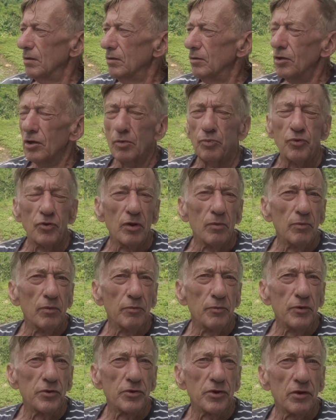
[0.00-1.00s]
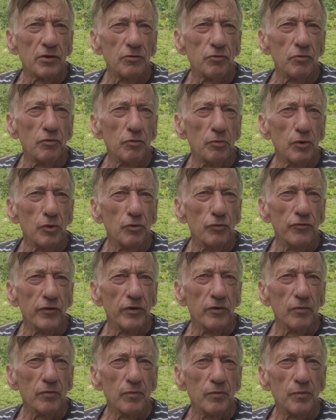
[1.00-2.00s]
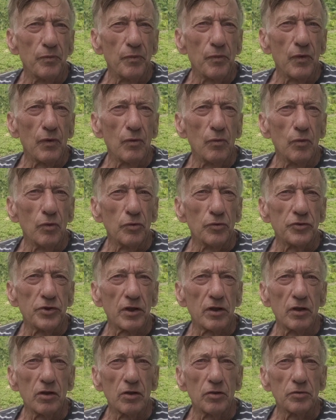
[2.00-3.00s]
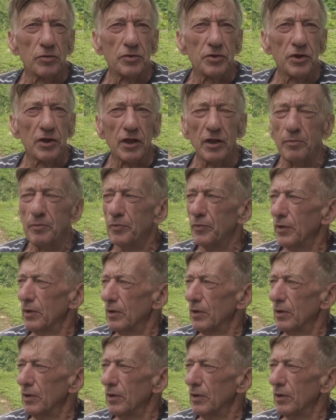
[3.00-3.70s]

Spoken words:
No problem, he says, we'll move it. Won't take a long time.